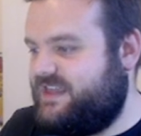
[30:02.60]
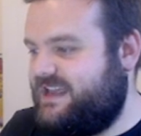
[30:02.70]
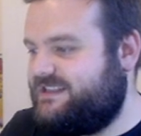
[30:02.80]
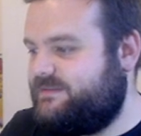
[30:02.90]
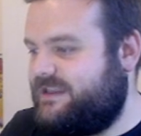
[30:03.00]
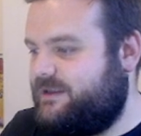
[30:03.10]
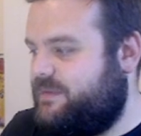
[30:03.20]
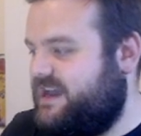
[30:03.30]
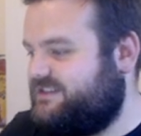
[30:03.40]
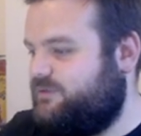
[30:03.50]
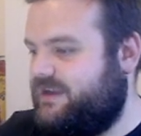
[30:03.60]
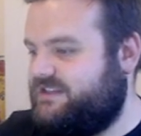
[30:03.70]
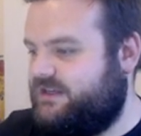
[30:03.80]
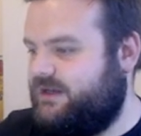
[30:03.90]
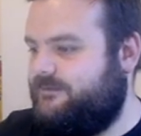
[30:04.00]
That seems like the best way
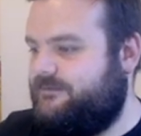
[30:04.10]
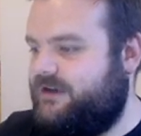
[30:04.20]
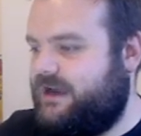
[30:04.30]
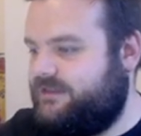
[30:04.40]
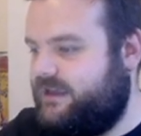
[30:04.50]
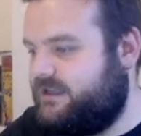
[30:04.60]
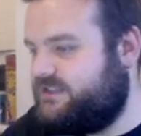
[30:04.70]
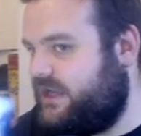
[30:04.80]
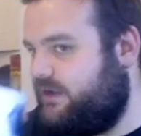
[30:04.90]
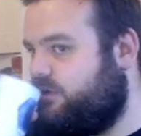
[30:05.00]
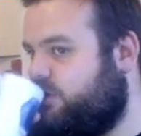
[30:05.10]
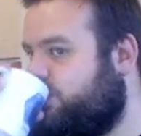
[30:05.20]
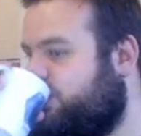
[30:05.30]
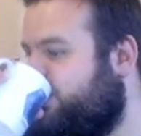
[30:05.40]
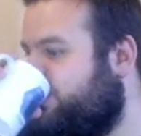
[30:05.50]
to go for it, I think. So,
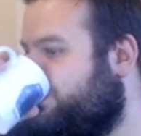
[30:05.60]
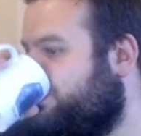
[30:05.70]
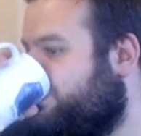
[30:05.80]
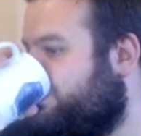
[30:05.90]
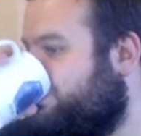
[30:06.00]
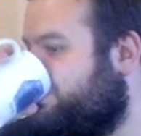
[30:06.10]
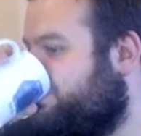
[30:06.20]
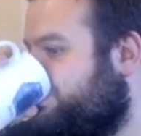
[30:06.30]
hmm.